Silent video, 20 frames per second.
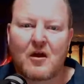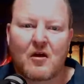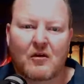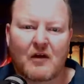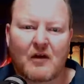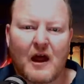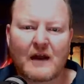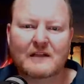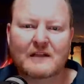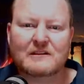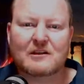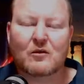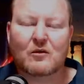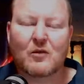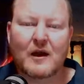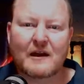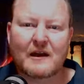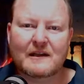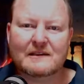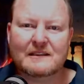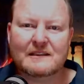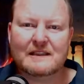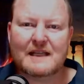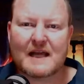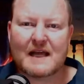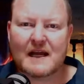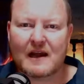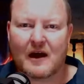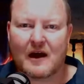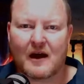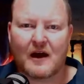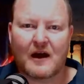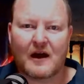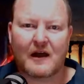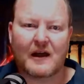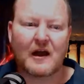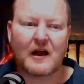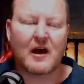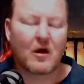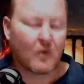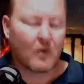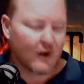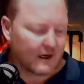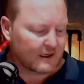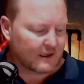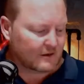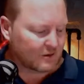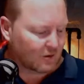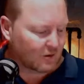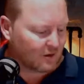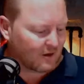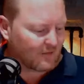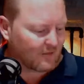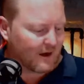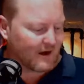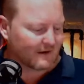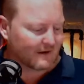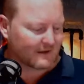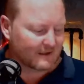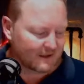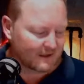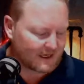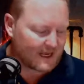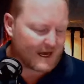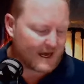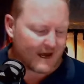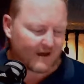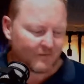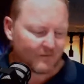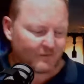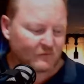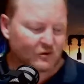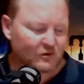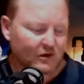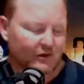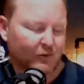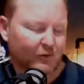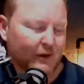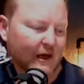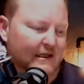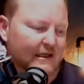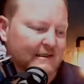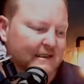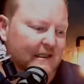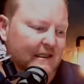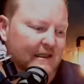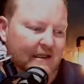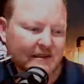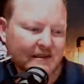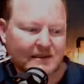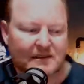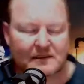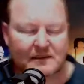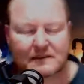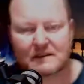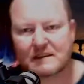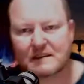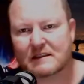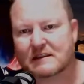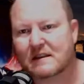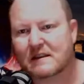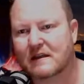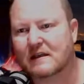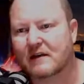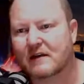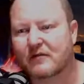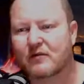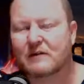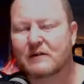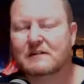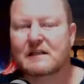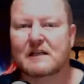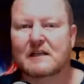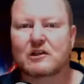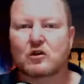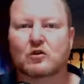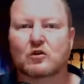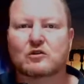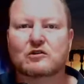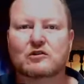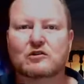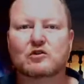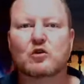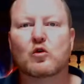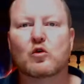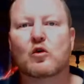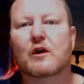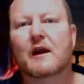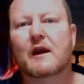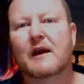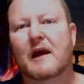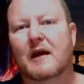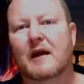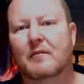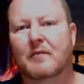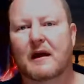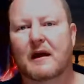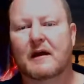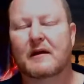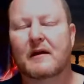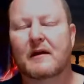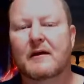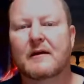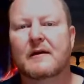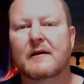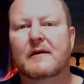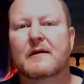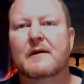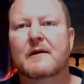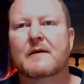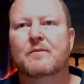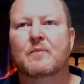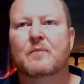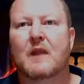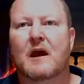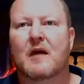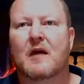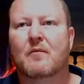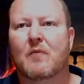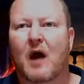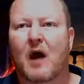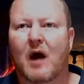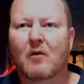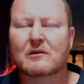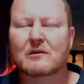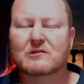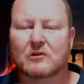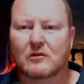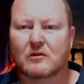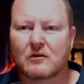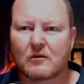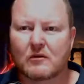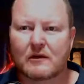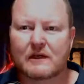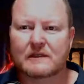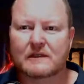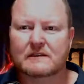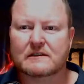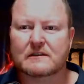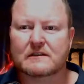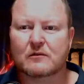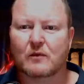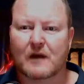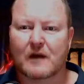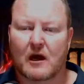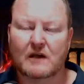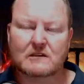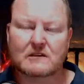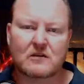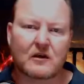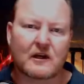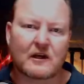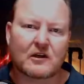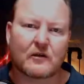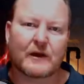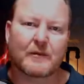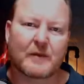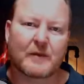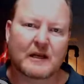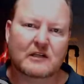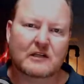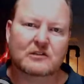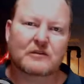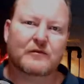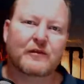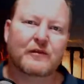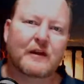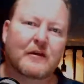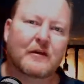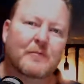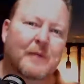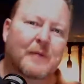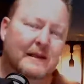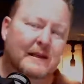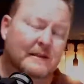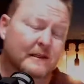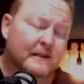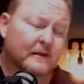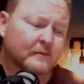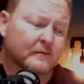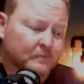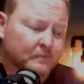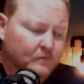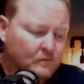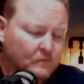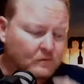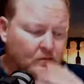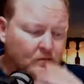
Alrighty, so what is it that I want to talk about? Um, sort of when I said this is the, the difference that your story can make. Um, I was always, when I started doing miniature figure painting,